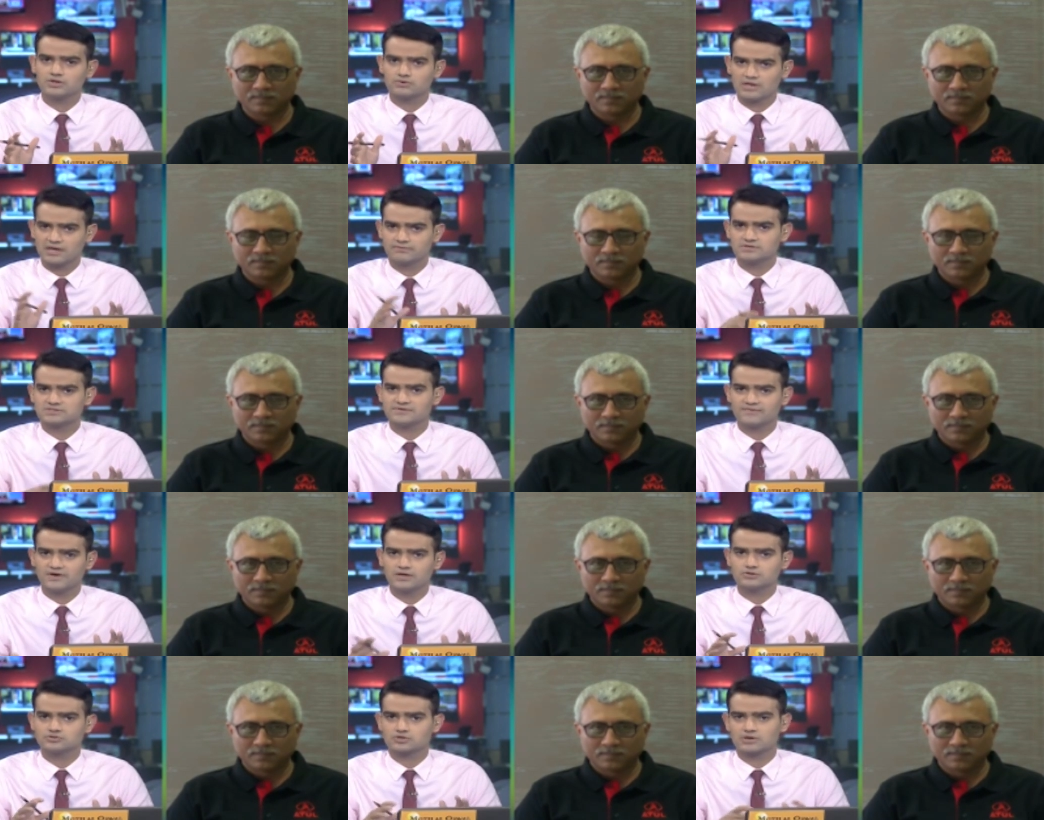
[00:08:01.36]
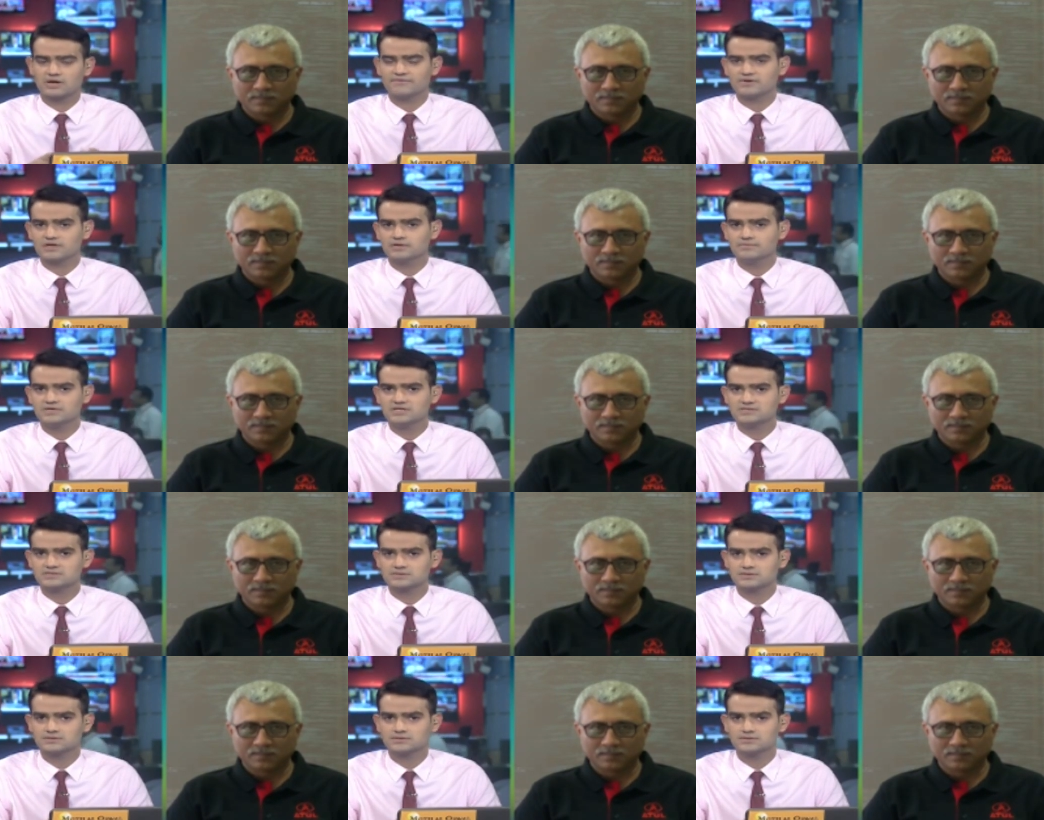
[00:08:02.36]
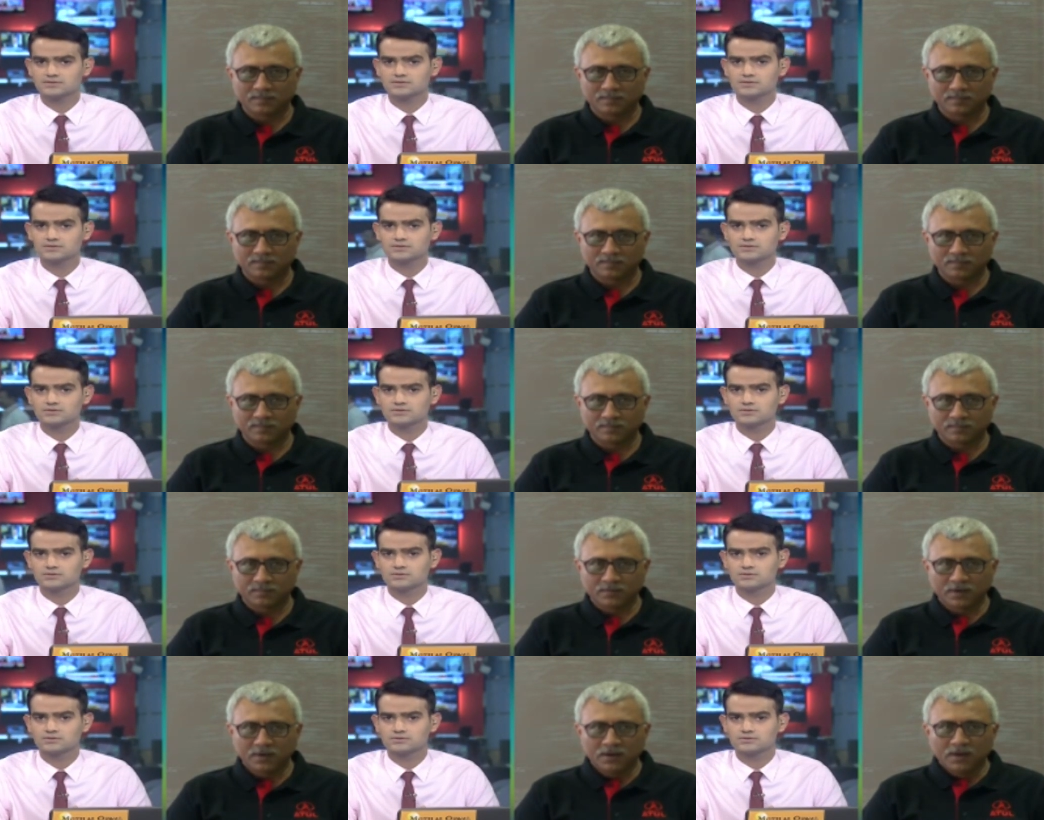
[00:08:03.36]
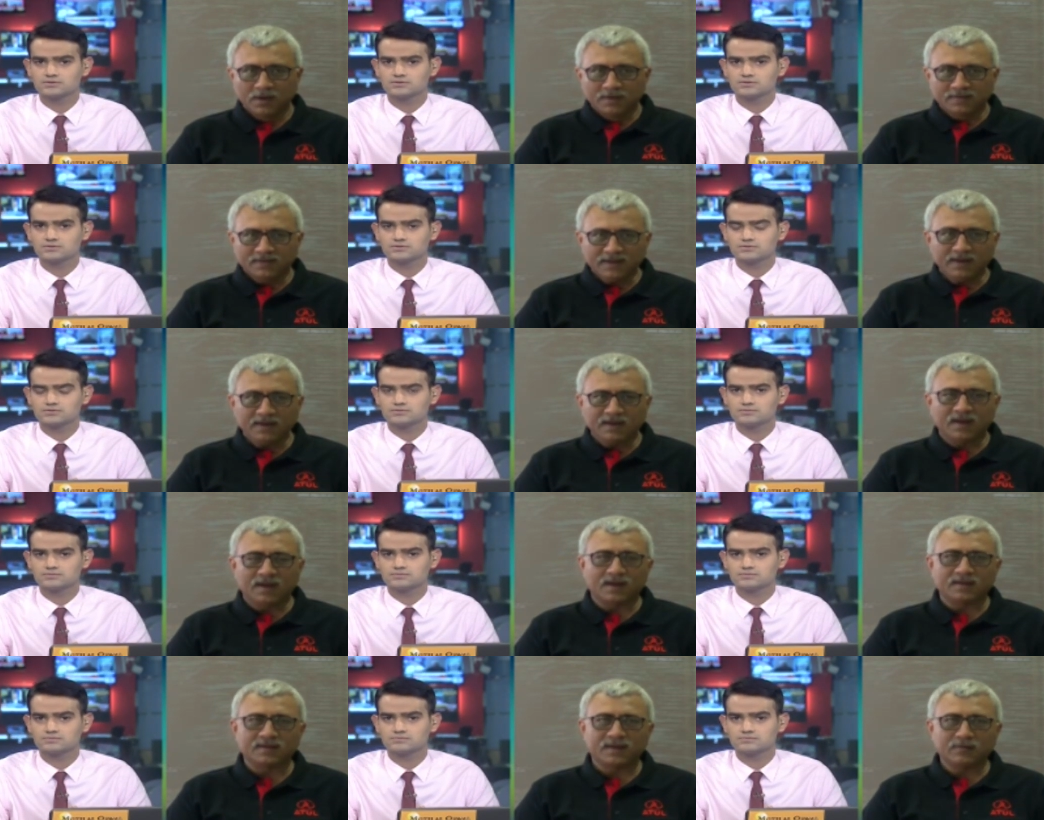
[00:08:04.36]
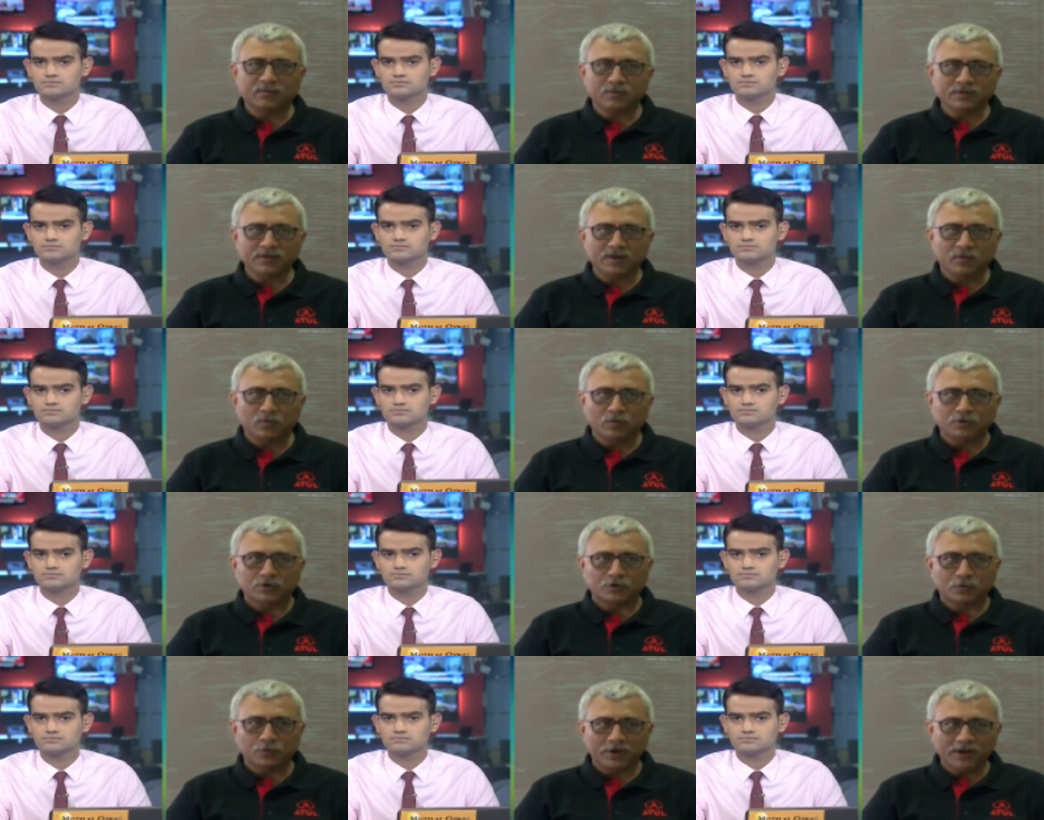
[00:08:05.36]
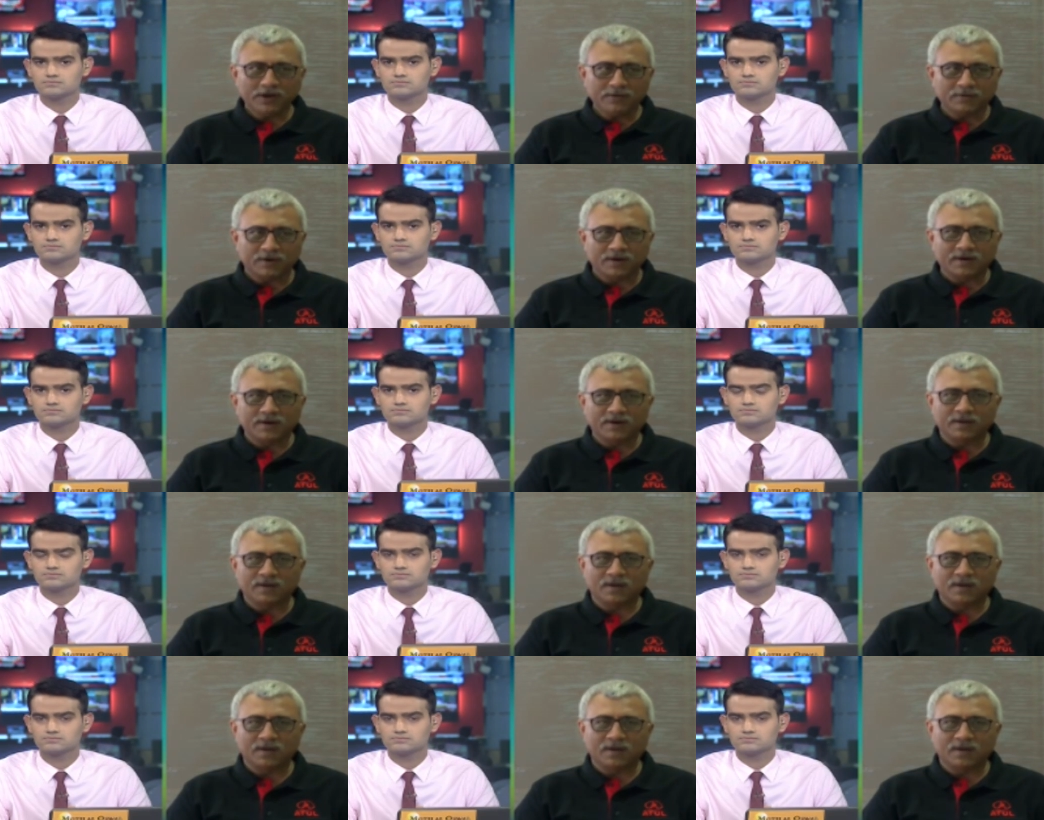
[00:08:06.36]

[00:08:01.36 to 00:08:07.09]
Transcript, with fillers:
Speaker 1: to diversify your geographical mix? See,
Speaker 2: uh, that was an old story when